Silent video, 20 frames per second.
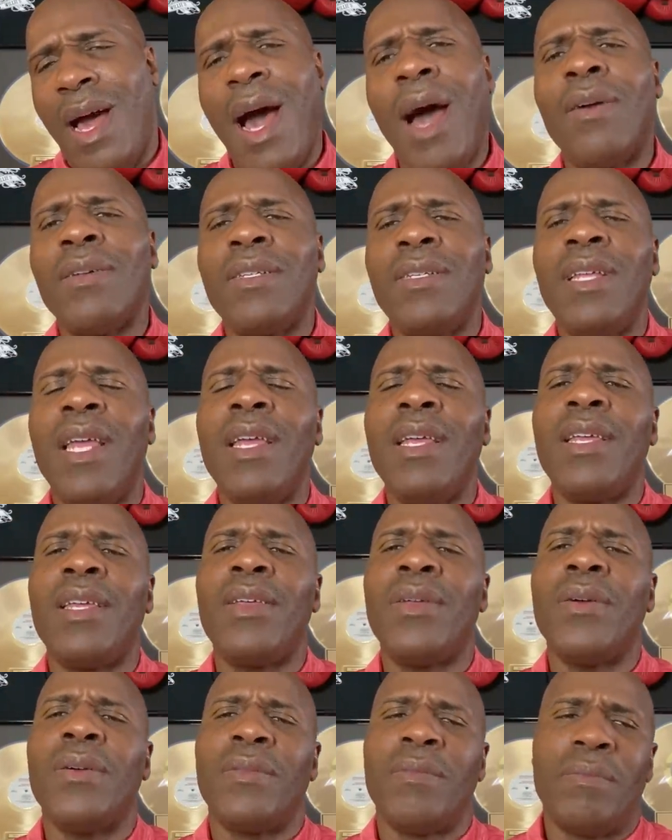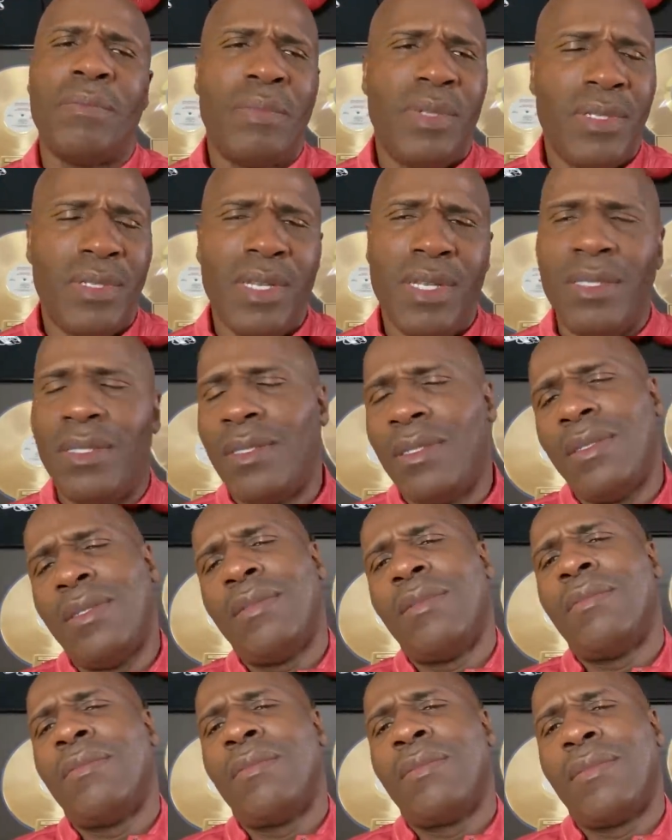I'll take your position.
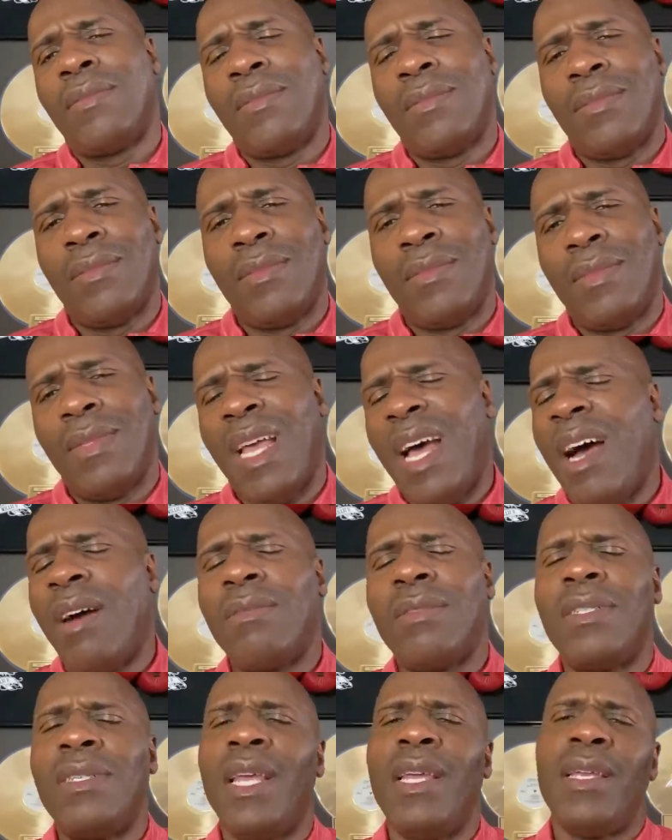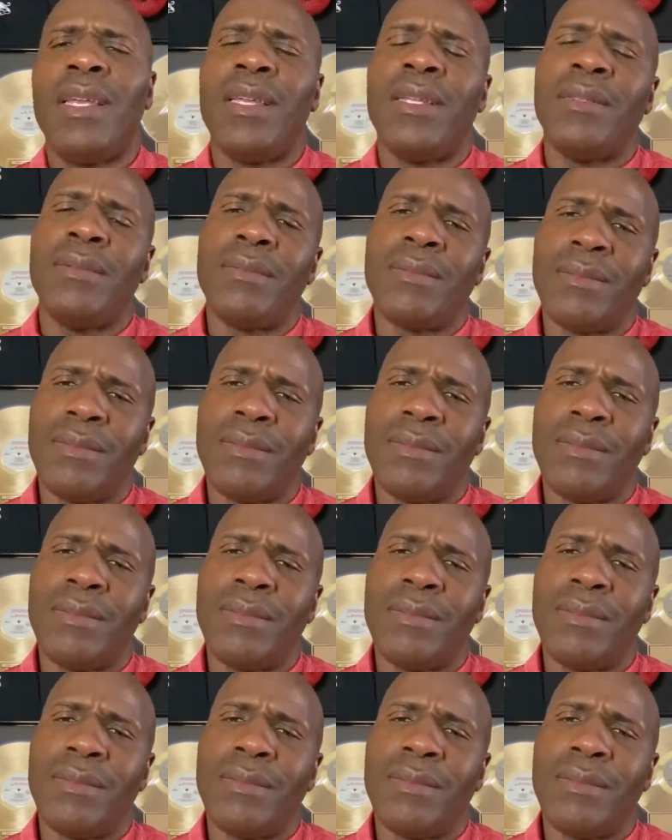I'll take it.